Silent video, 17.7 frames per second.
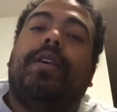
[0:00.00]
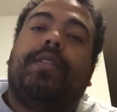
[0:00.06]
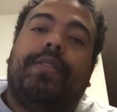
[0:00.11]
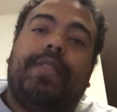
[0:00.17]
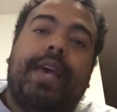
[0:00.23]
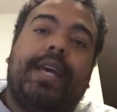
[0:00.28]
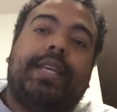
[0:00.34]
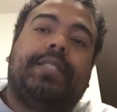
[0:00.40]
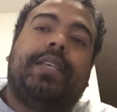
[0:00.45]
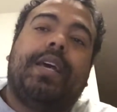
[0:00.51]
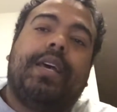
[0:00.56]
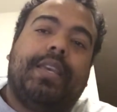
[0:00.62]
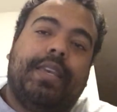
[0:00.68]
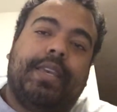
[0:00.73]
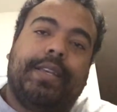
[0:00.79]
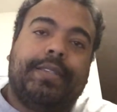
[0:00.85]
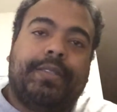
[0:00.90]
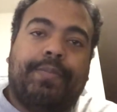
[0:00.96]
That's how he
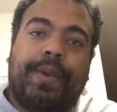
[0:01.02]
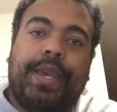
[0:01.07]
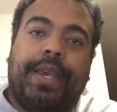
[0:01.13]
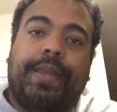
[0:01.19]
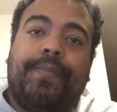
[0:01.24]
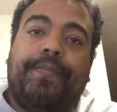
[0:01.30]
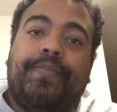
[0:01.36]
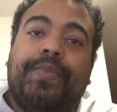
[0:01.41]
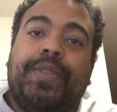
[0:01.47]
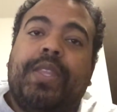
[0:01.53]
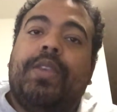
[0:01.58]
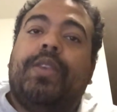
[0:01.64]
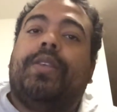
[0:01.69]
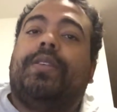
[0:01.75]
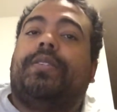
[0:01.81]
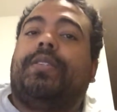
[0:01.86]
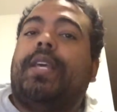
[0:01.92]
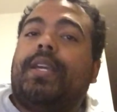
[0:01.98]
gets paid.
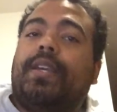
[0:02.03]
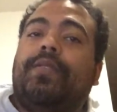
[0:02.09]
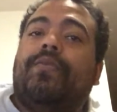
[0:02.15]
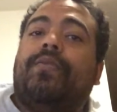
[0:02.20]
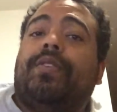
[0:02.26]
The second